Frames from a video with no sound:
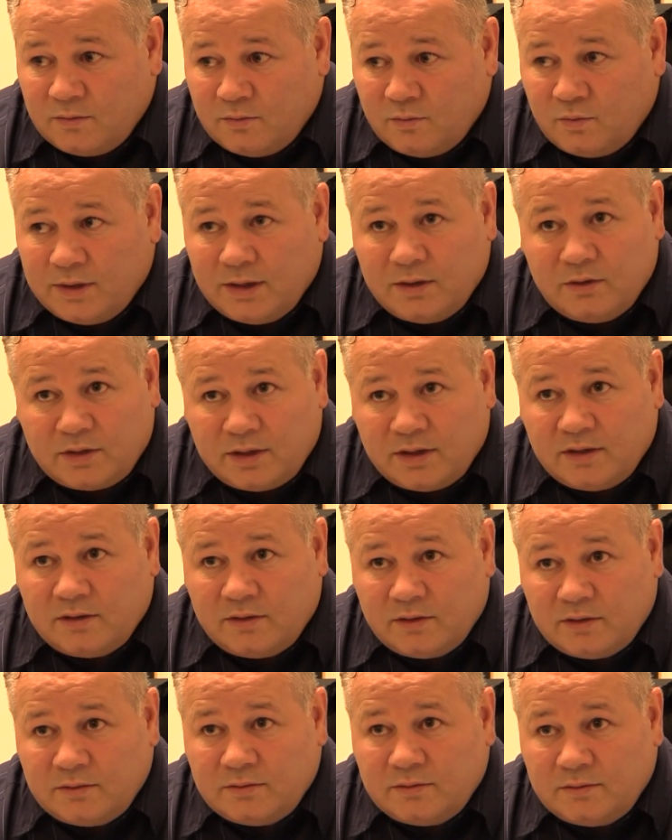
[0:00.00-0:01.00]
we're looking to
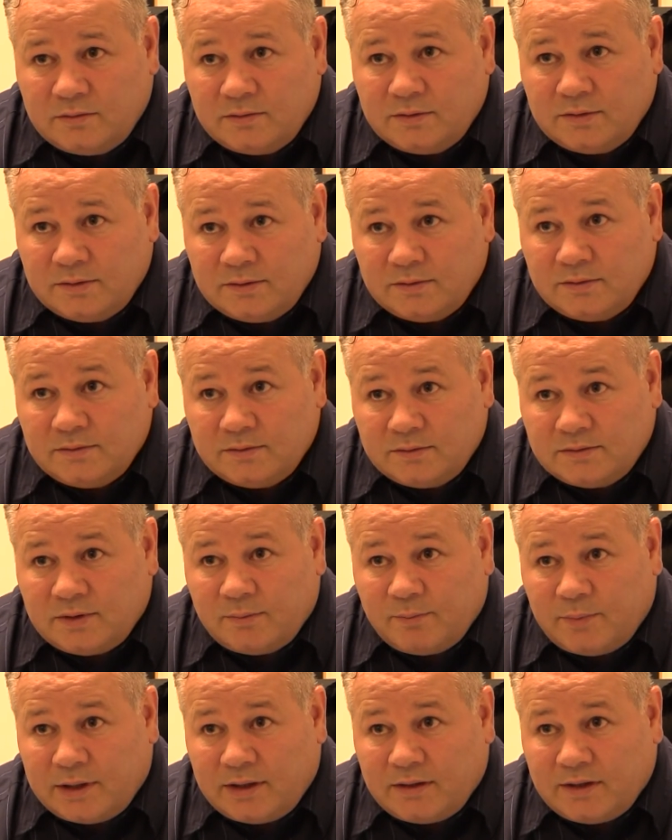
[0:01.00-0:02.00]
do
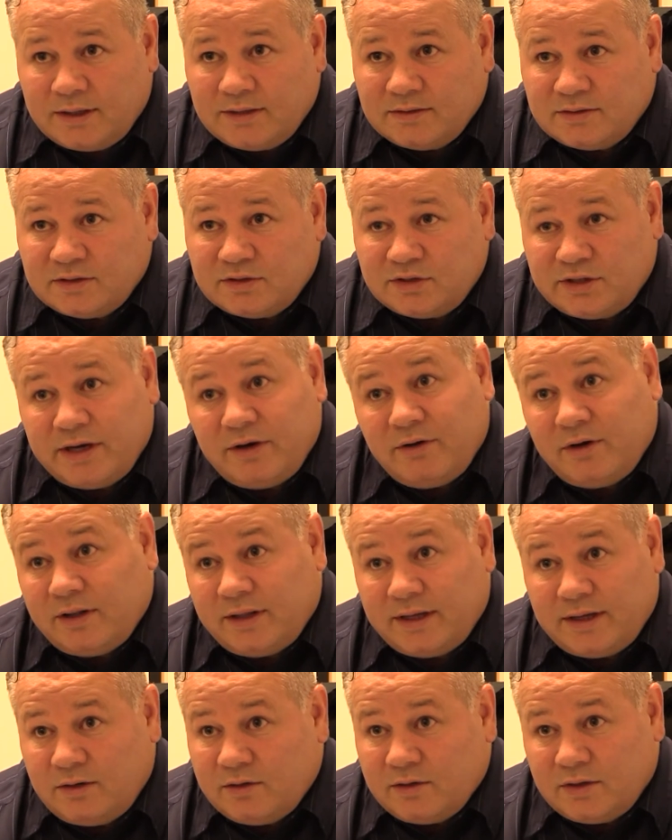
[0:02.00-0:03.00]
some big things this year, and
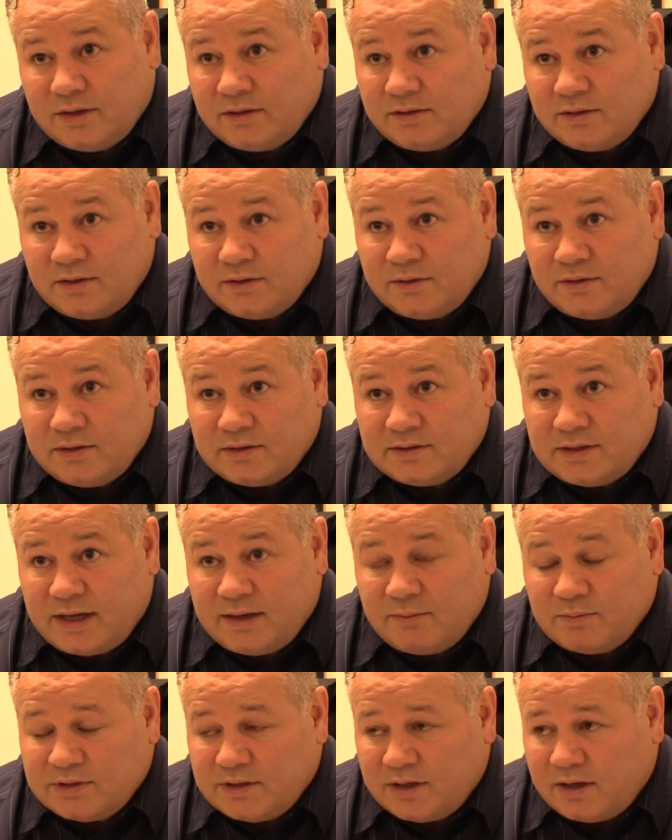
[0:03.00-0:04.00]
they're looking to do the
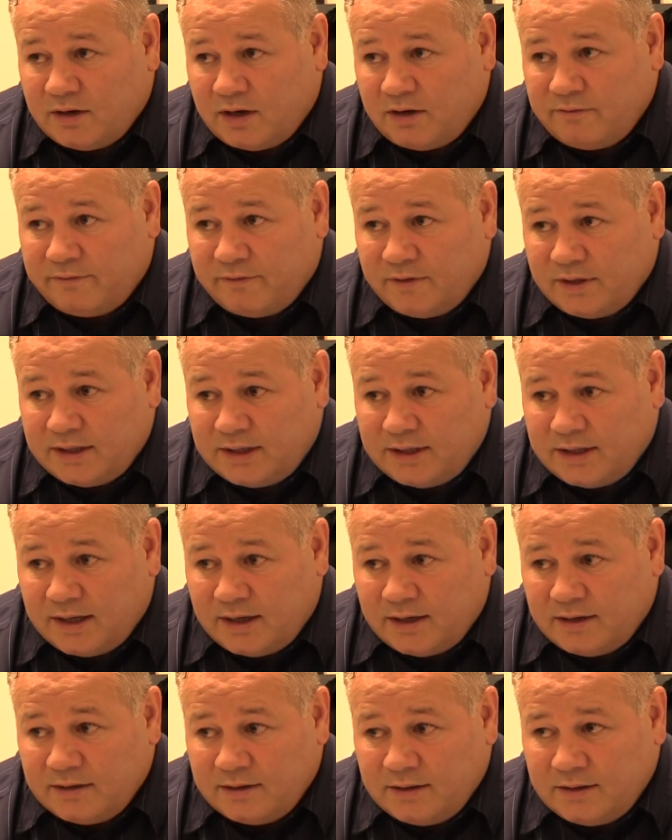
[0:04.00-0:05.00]
same. So hopefully
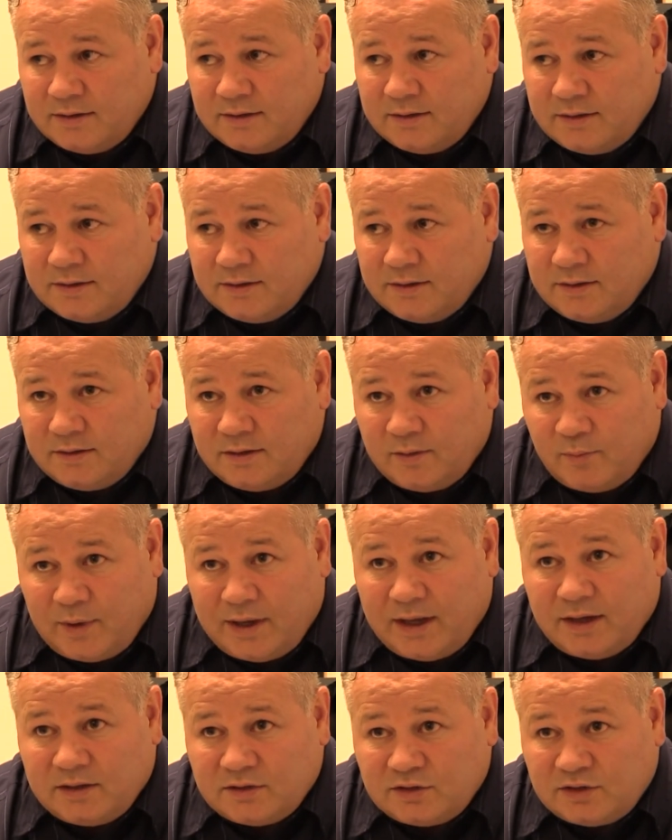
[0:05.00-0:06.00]
the
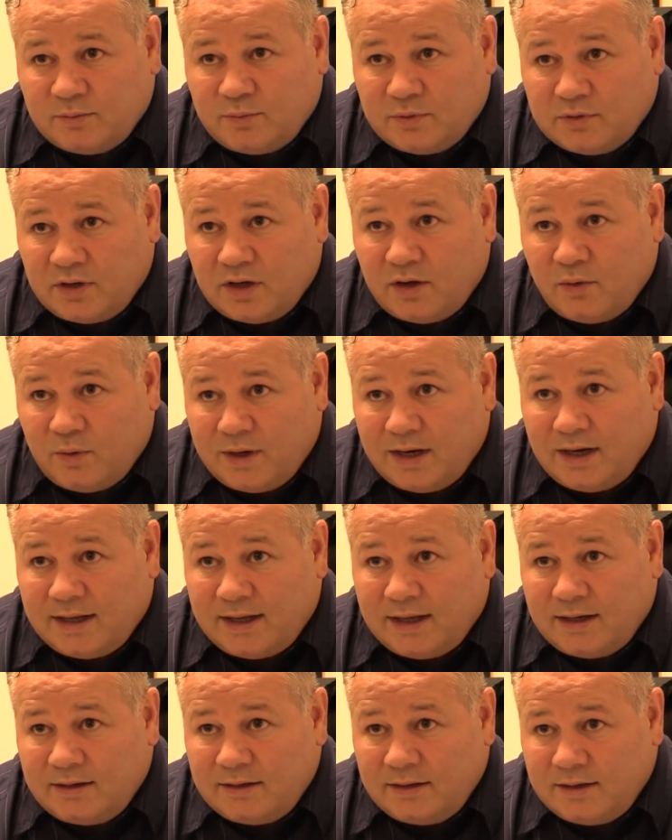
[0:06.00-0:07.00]
partnership will go well
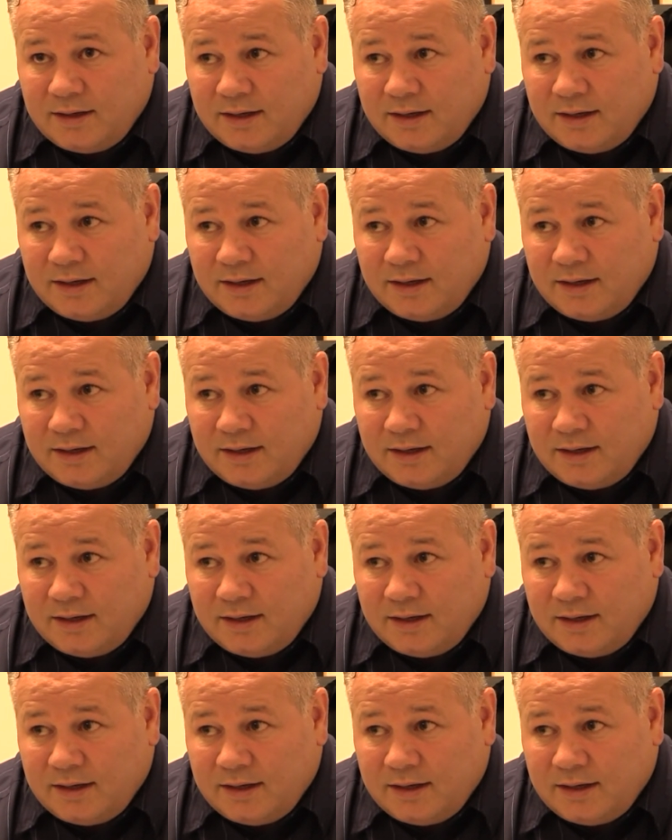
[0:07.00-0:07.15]
again.